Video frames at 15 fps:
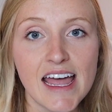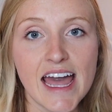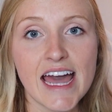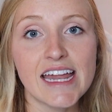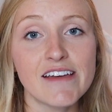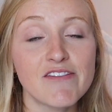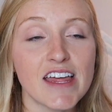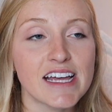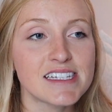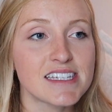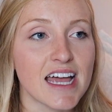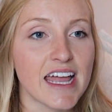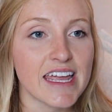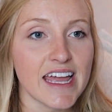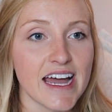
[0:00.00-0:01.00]
And if they
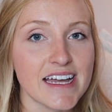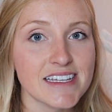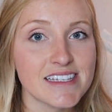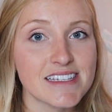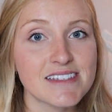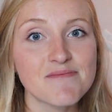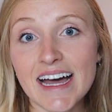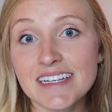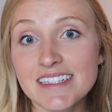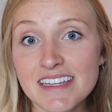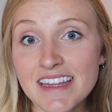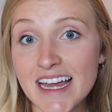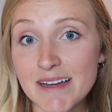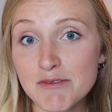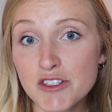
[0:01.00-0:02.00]
say yes, ask
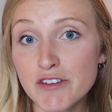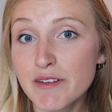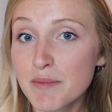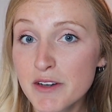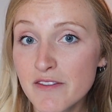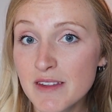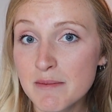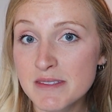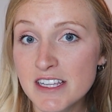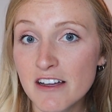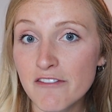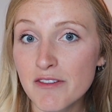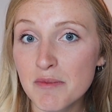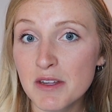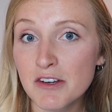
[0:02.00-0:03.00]
them to remove
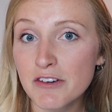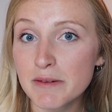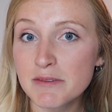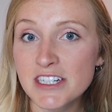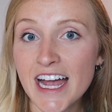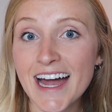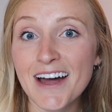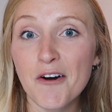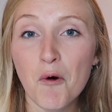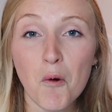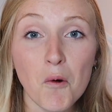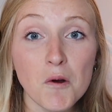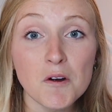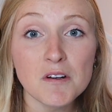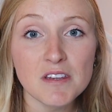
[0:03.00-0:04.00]
themselves from the group chat
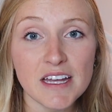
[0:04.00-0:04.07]
or